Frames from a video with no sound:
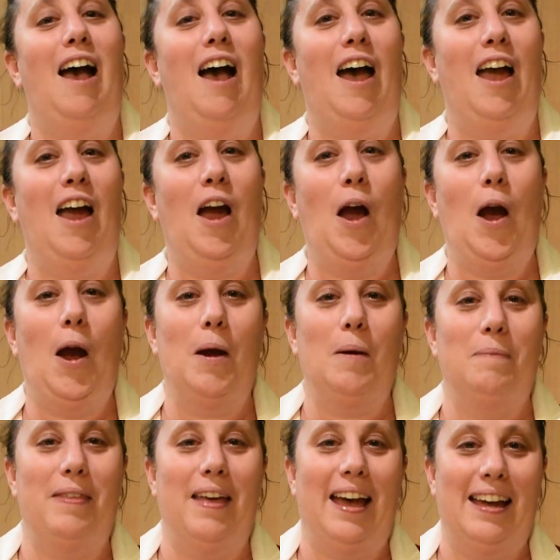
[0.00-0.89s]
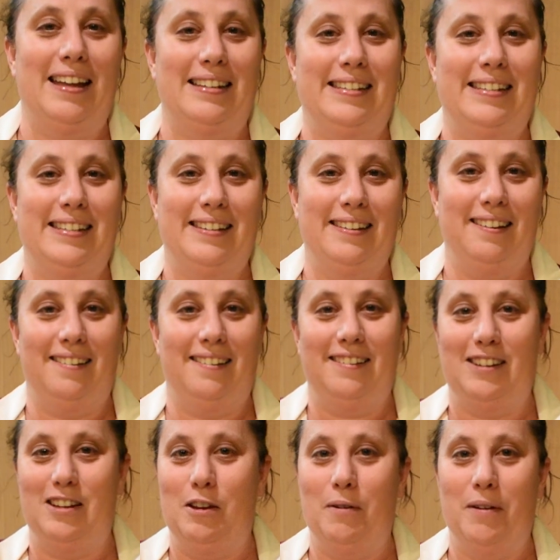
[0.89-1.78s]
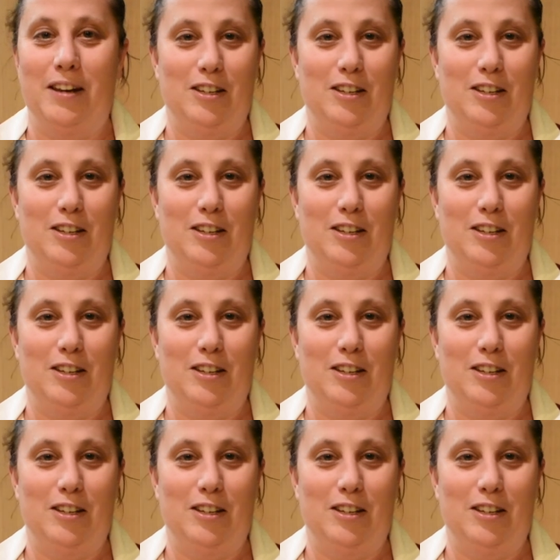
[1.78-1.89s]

I hope that you